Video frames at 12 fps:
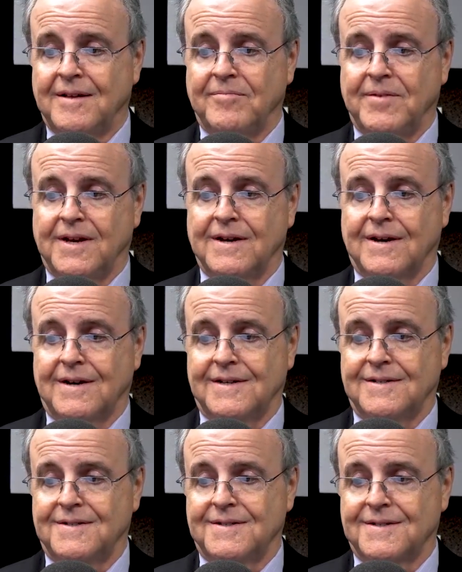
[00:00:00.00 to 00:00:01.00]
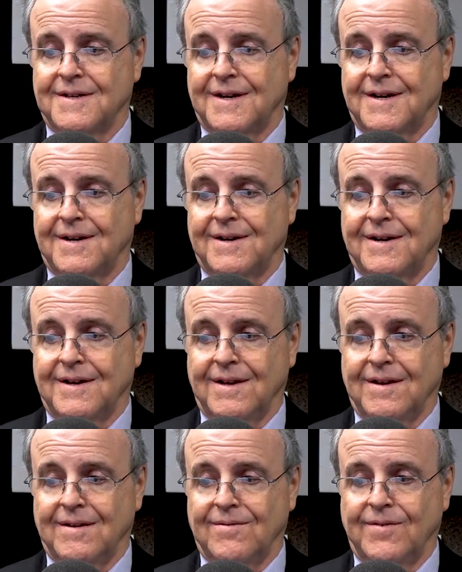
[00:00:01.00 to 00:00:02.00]
because
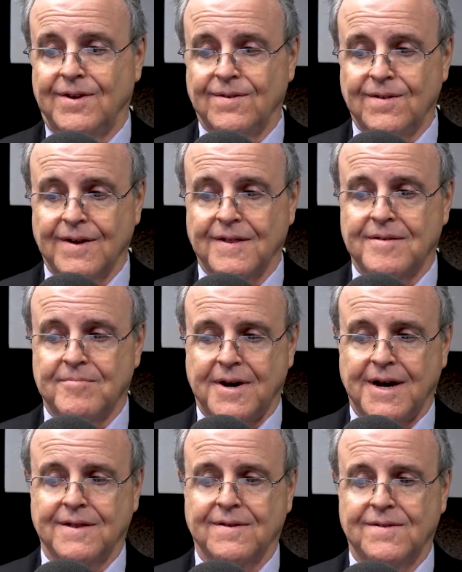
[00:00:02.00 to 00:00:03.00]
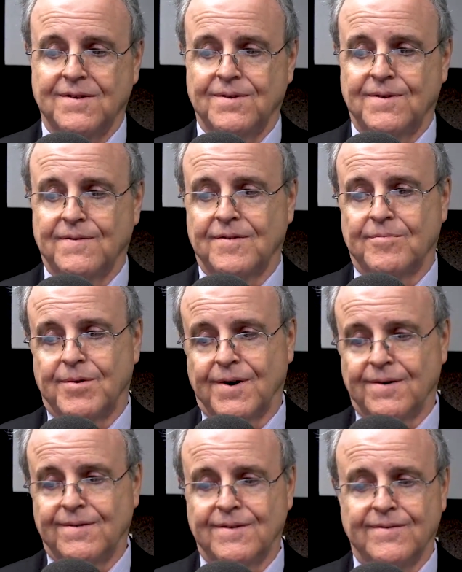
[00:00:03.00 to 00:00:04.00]
when you look at the magnitude of the
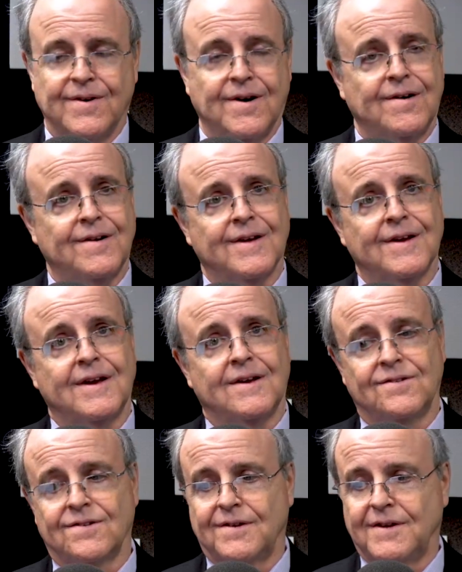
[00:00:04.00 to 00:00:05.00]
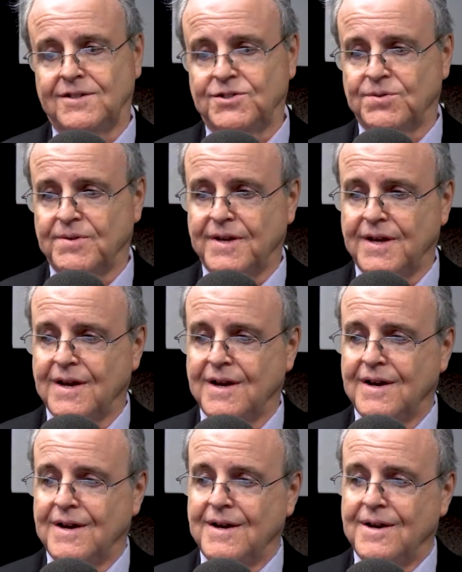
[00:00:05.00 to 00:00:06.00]
burden of guarding against an injury,
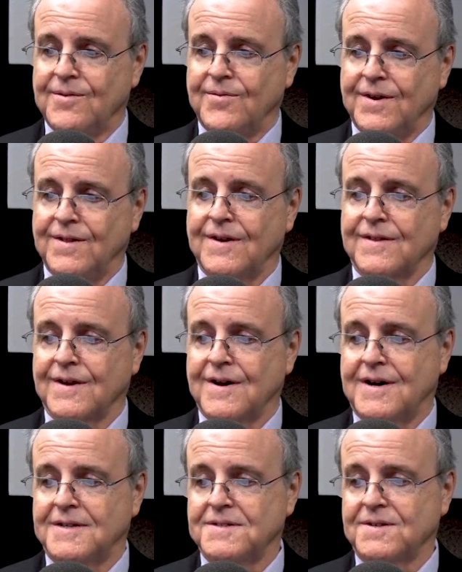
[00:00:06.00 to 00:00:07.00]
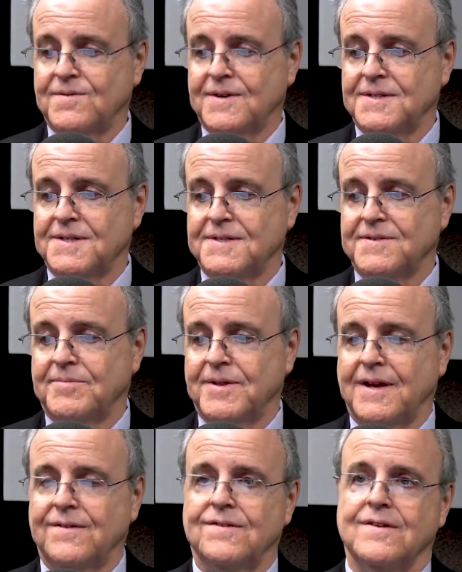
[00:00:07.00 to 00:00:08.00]
when you look at the consequences of
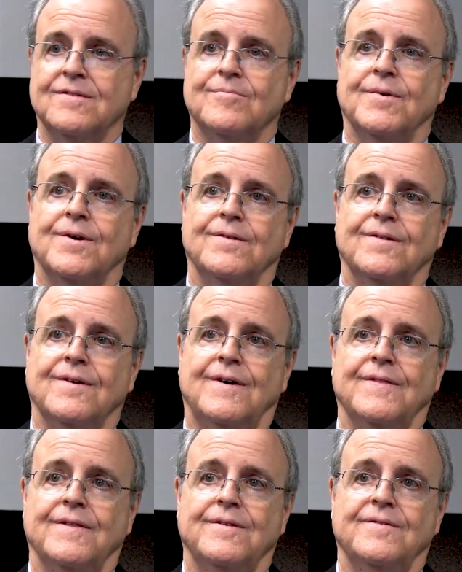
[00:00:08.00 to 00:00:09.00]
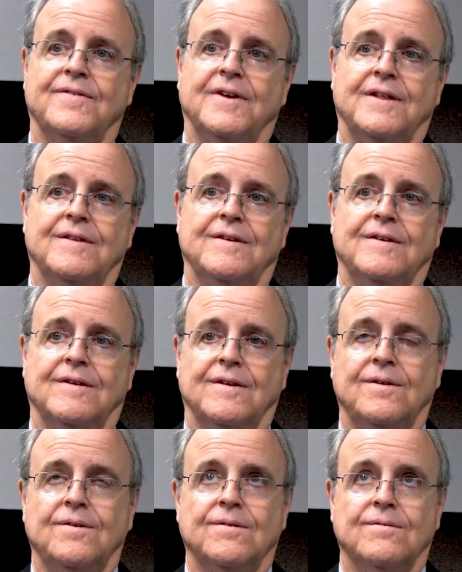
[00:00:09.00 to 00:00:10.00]
placing the burden on the defendant,
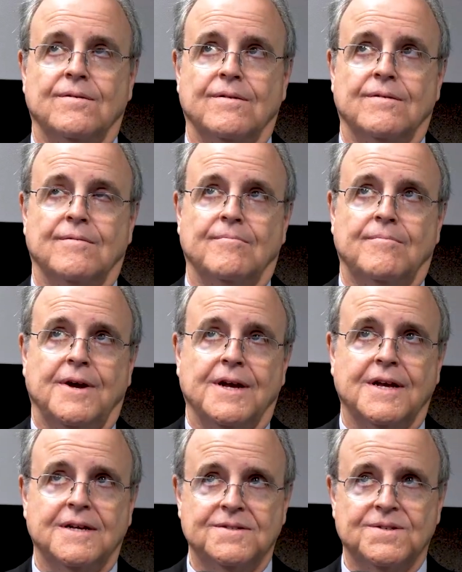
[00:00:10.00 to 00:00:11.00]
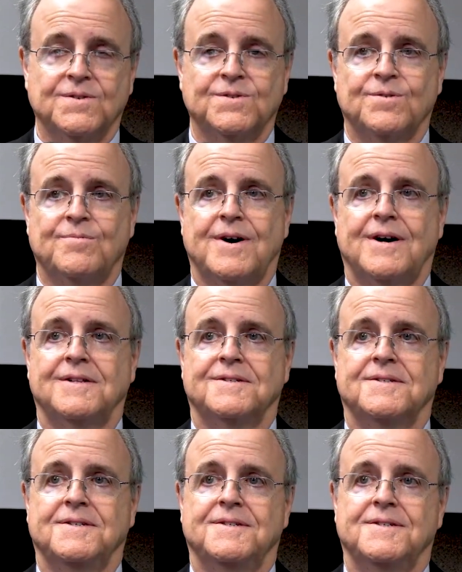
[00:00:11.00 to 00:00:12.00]
you're making social
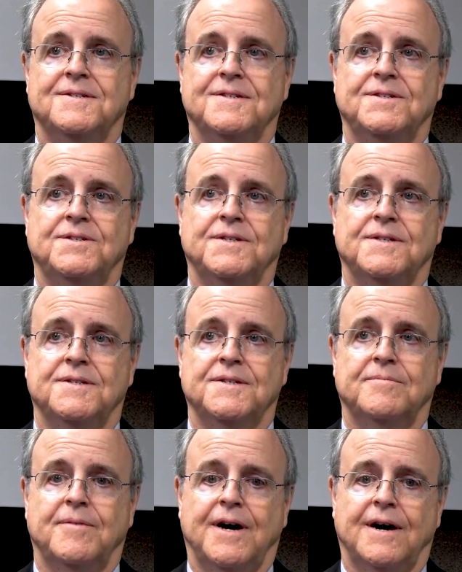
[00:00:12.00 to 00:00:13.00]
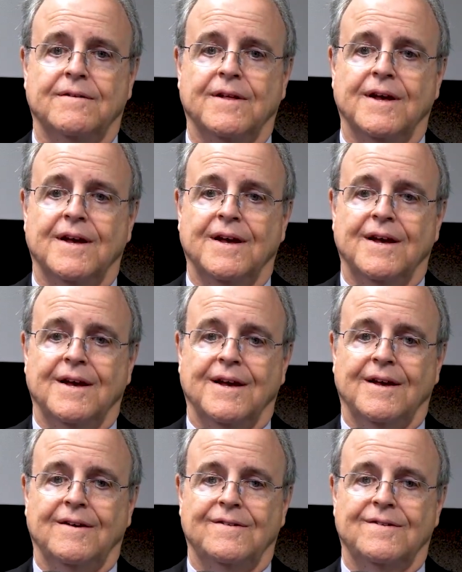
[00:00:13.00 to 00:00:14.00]
policy decisions about,
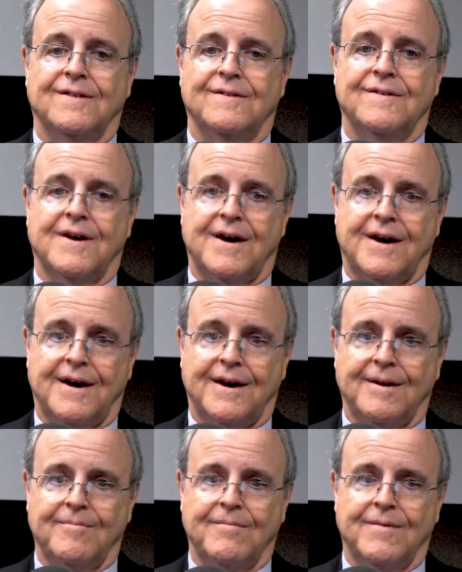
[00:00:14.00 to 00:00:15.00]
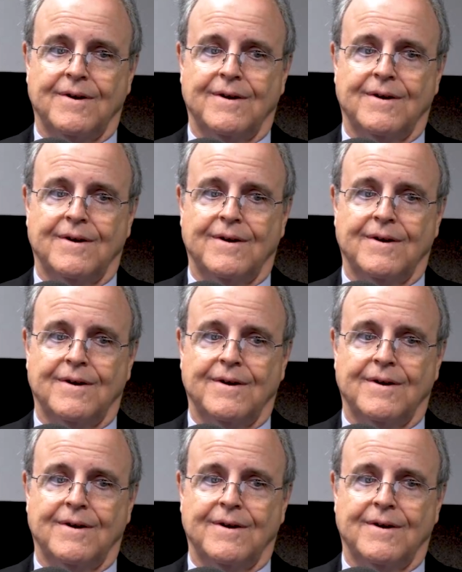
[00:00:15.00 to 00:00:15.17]
is the time,